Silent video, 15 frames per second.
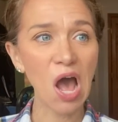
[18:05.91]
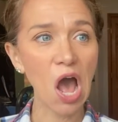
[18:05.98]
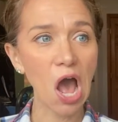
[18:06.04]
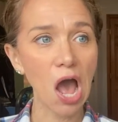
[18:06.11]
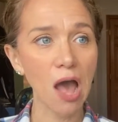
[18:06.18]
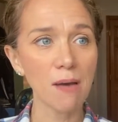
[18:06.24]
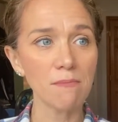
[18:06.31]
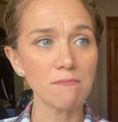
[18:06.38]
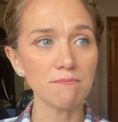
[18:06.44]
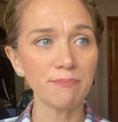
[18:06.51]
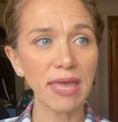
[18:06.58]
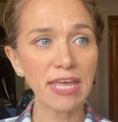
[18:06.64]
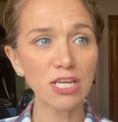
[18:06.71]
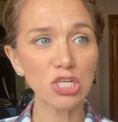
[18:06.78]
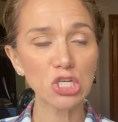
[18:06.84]
Um,
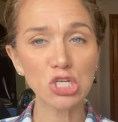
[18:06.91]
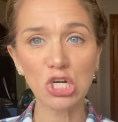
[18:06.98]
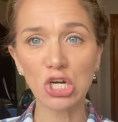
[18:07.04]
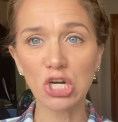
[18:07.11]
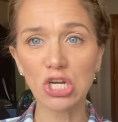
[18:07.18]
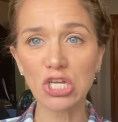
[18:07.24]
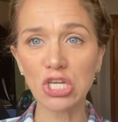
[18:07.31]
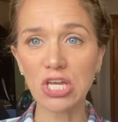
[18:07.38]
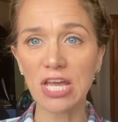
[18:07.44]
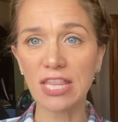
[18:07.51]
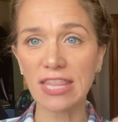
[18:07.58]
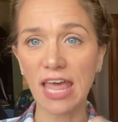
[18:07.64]
make sure you hit